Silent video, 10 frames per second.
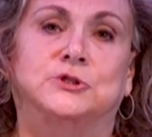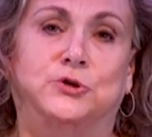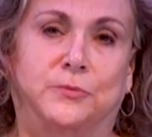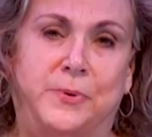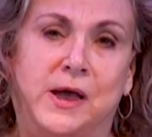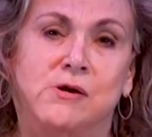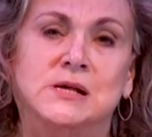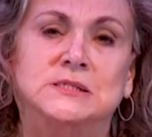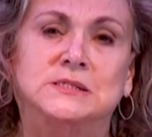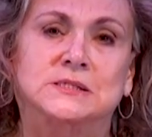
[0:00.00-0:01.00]
To the
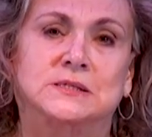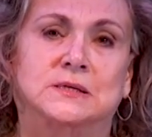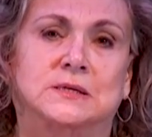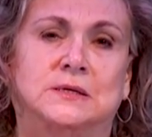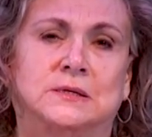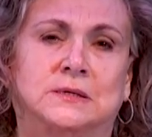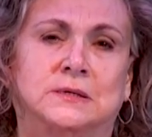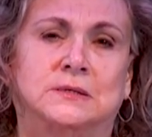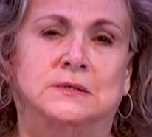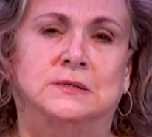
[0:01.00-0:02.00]
parents,
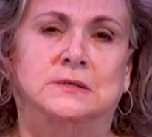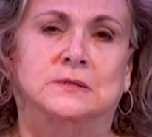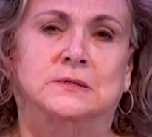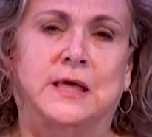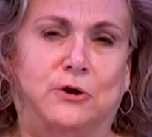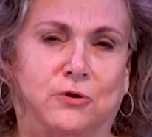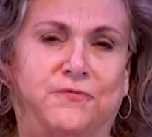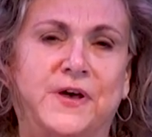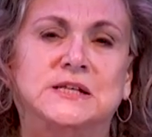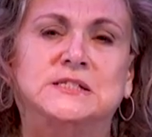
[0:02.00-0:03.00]
they
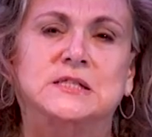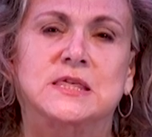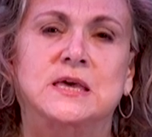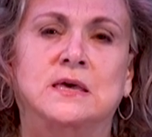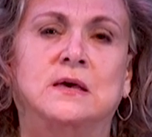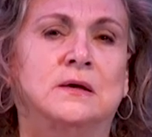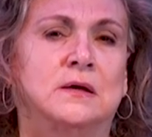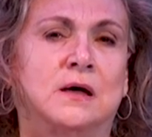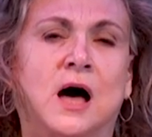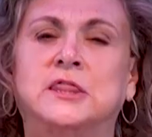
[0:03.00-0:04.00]
could face the
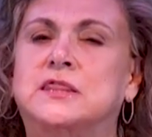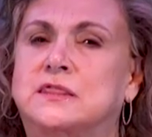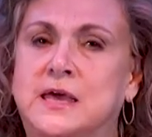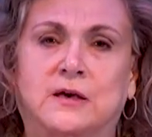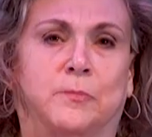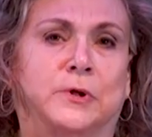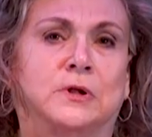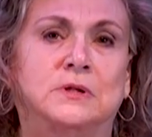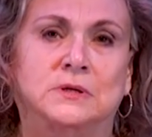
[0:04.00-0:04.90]
unthinkable,